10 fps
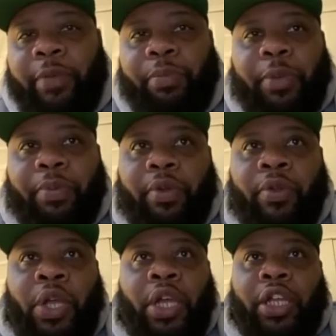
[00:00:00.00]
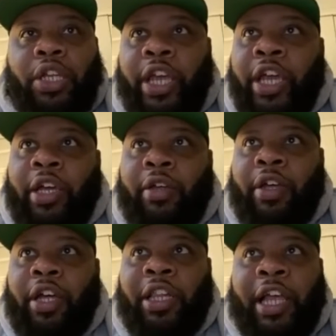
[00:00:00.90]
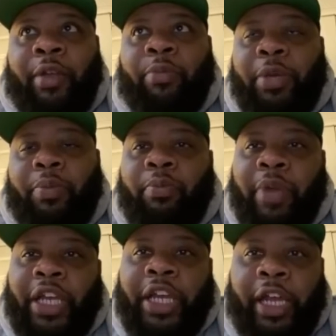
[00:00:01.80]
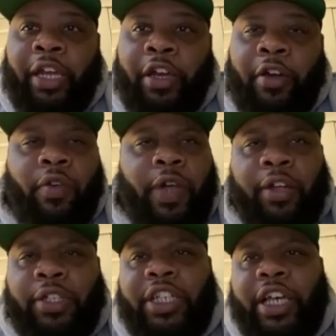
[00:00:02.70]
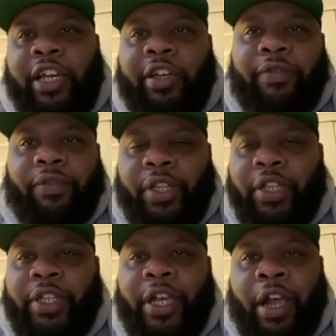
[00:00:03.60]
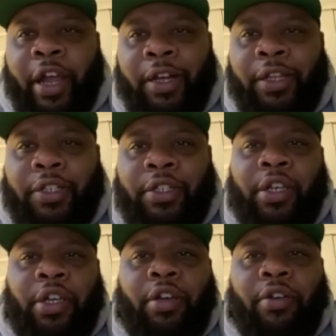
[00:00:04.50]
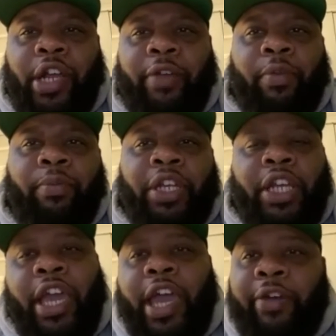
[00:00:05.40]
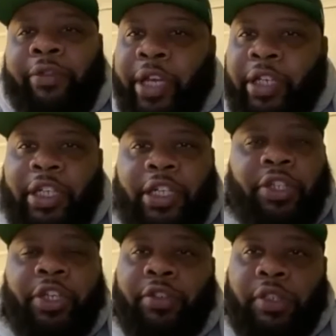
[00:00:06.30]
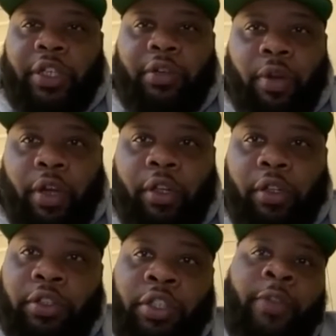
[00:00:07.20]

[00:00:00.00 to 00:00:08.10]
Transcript: People that a lot of people may not know outside of the artists, whatever, but they have like these interesting roles